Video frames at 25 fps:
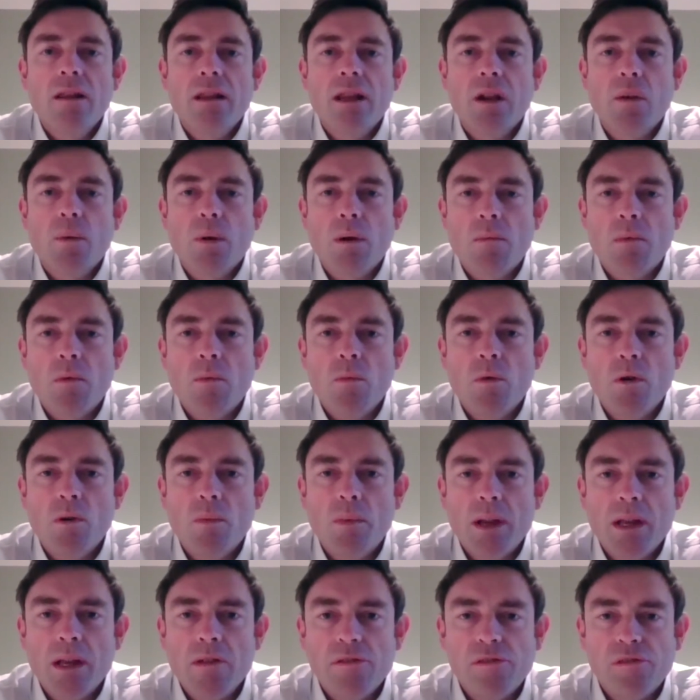the equipment will
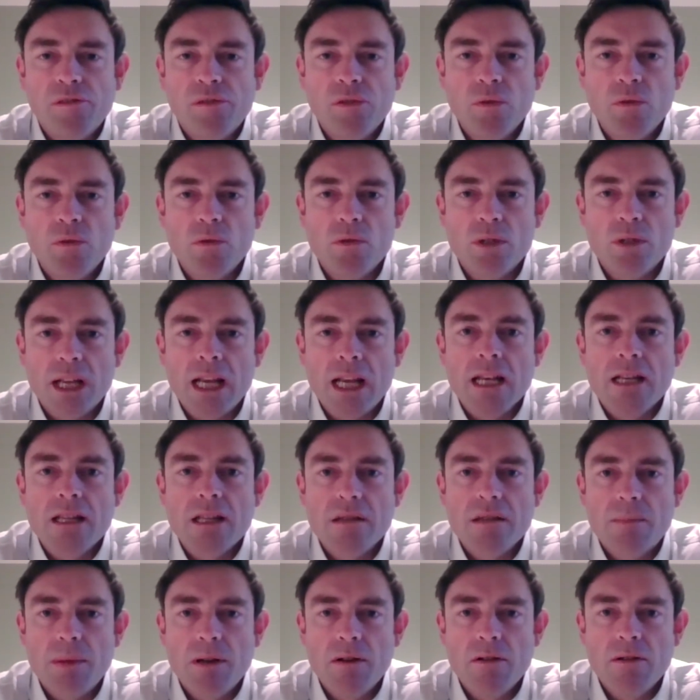be installed
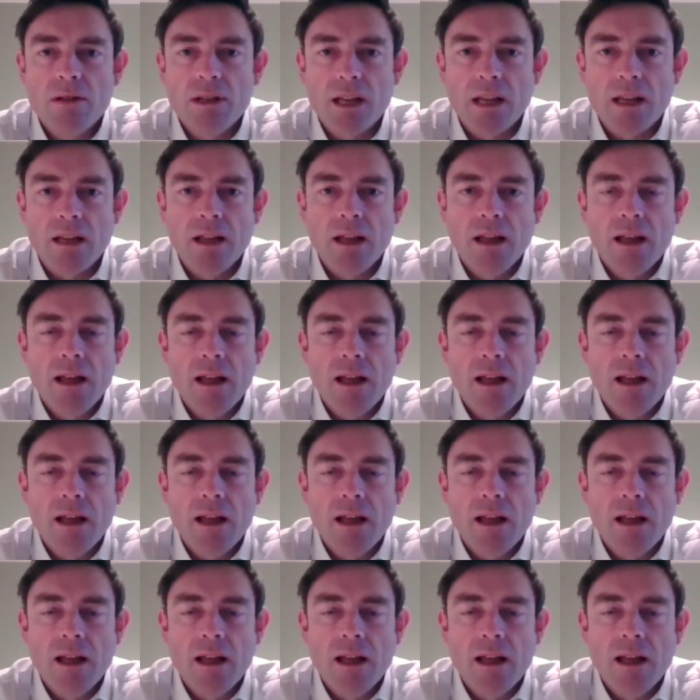into the building.